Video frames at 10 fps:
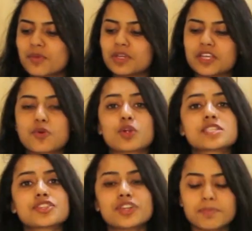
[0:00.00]
We need corn
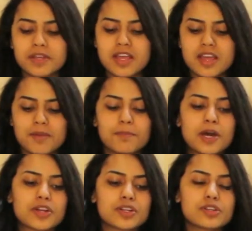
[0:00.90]
syrup,
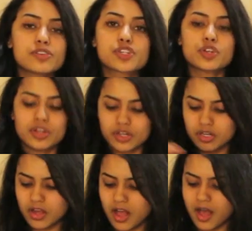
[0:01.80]
butter,
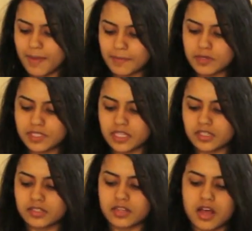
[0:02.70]
sugar. I'm using
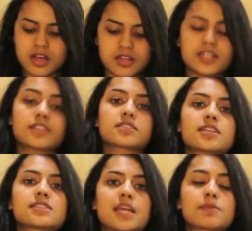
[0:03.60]

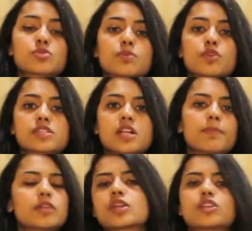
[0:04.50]
Nestle semi-sweet morsel,
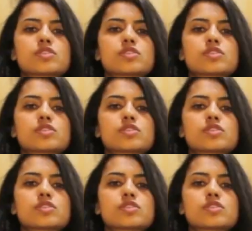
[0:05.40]
but you can